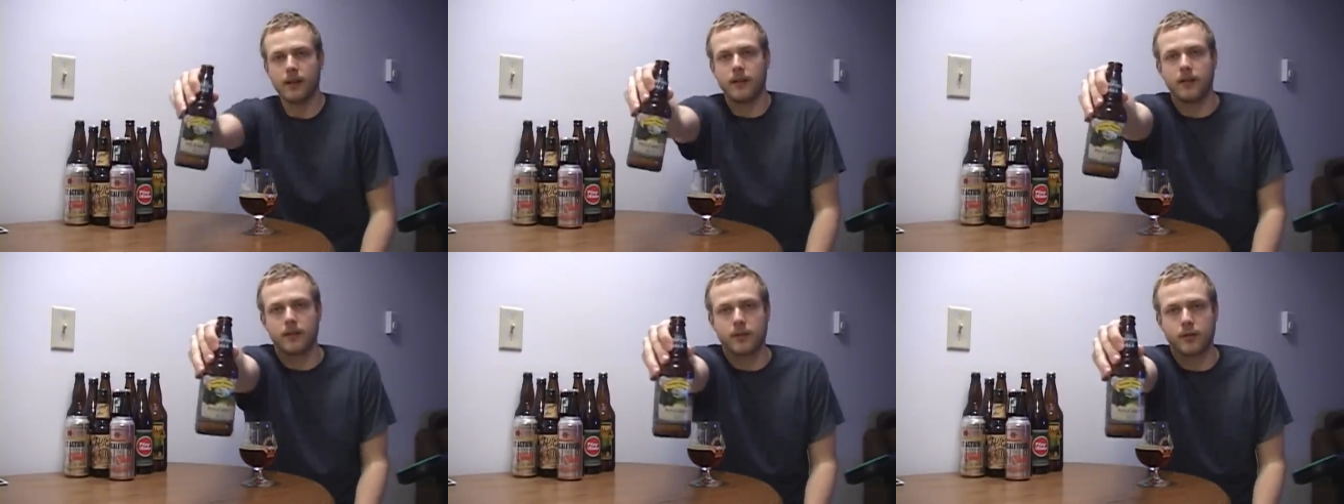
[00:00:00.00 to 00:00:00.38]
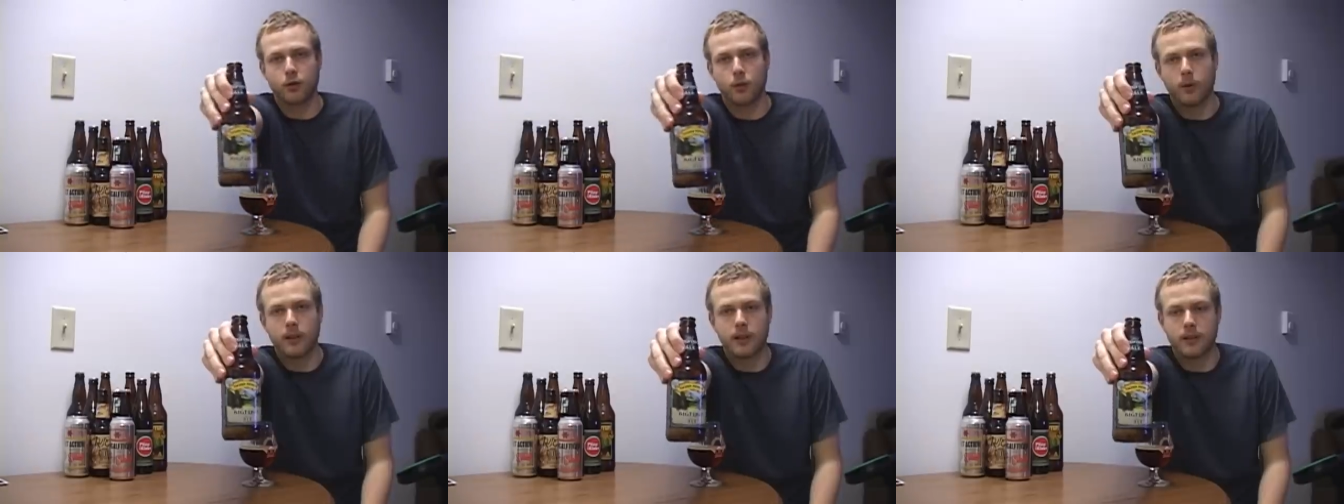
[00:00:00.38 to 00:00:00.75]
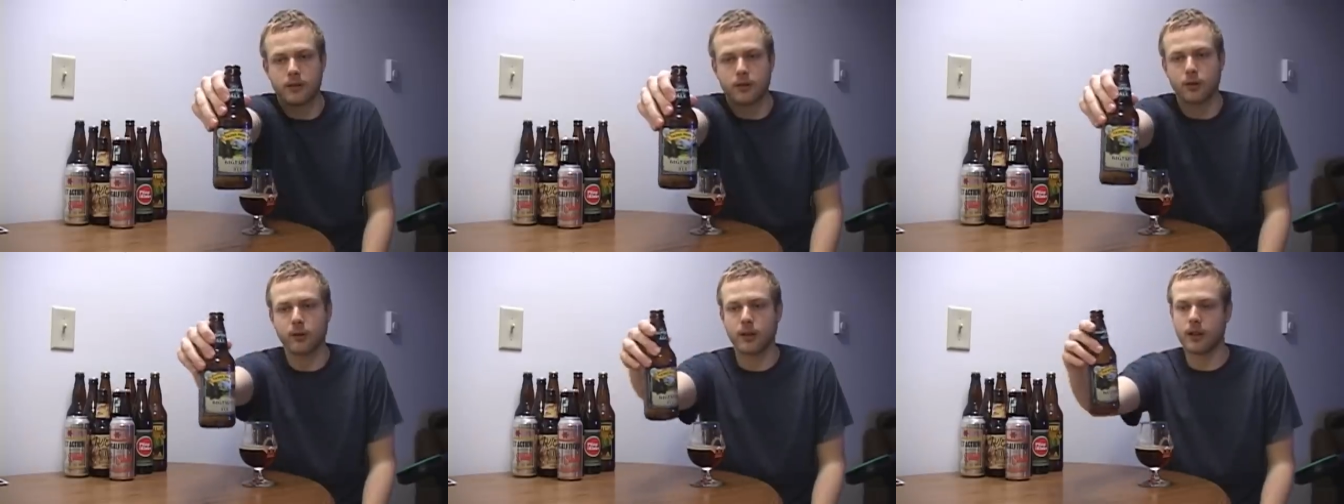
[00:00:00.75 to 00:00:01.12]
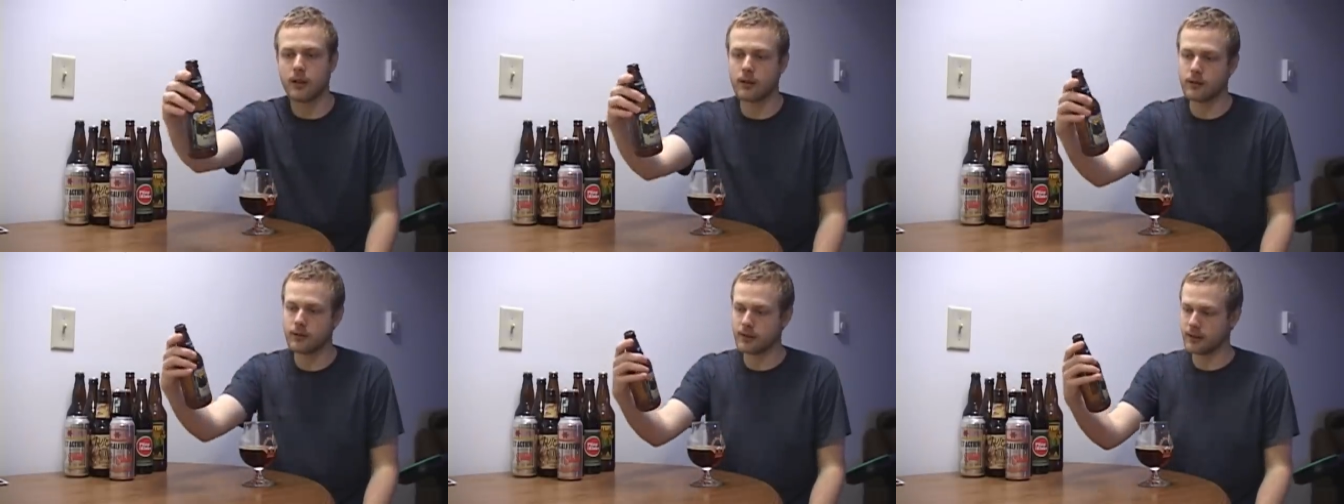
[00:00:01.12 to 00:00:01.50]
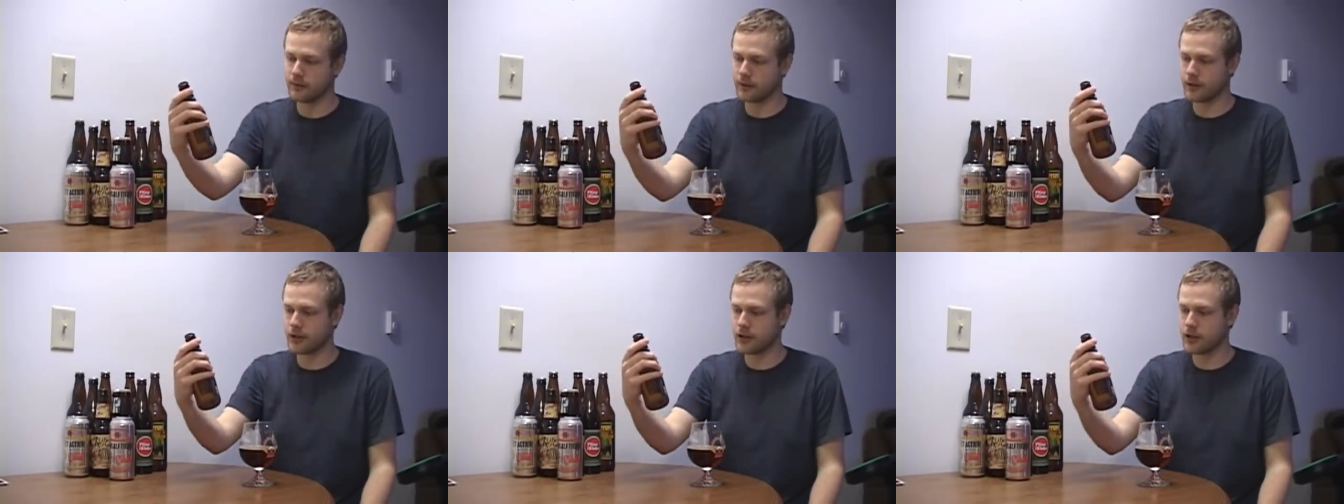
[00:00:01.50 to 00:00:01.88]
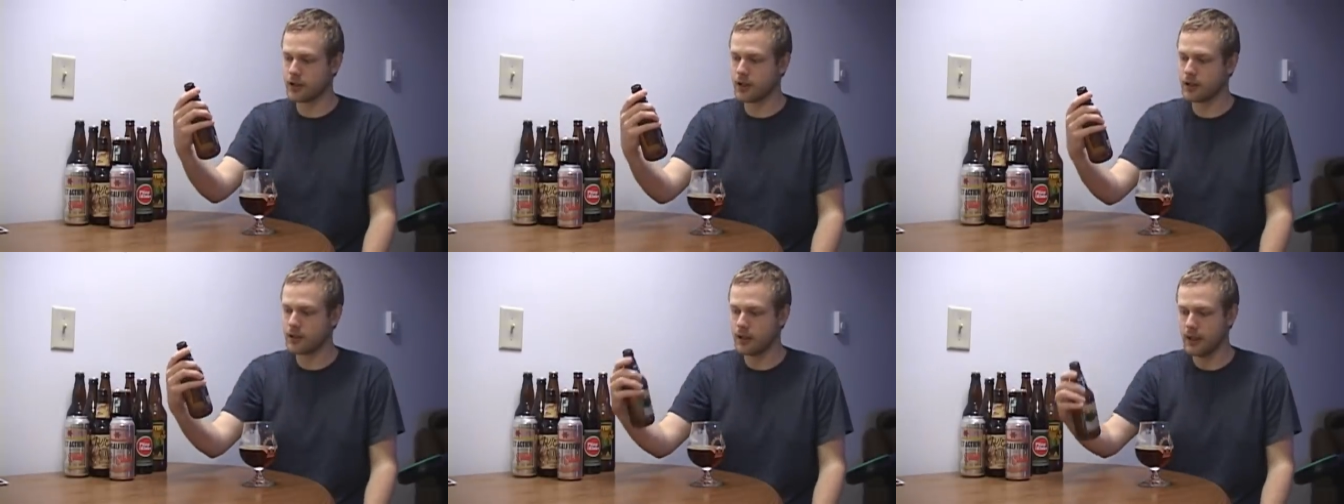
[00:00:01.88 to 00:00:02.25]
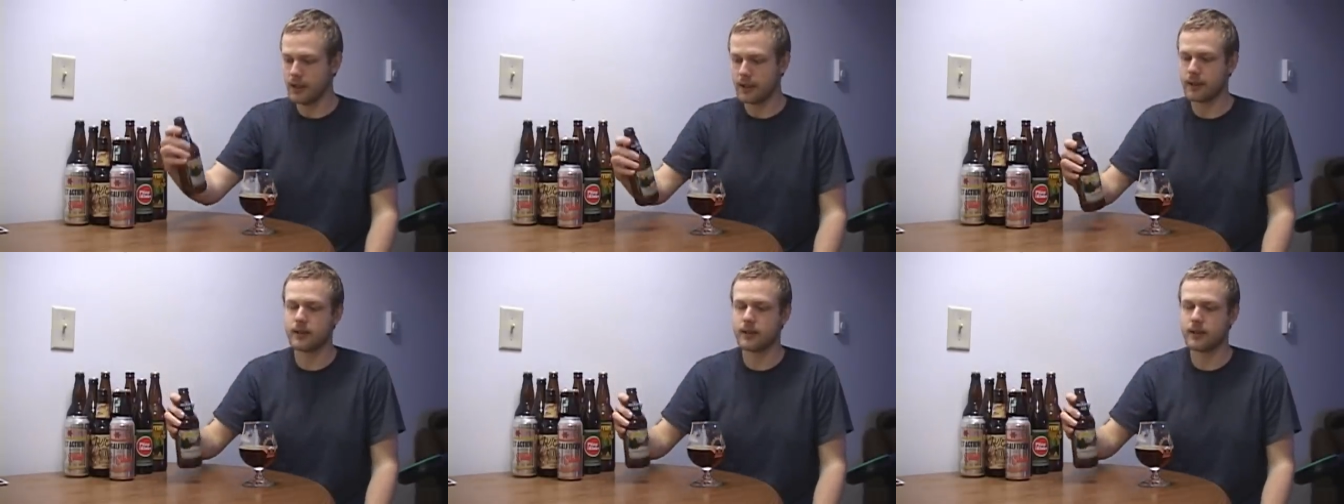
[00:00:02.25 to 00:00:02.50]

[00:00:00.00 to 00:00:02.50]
their 2012 version.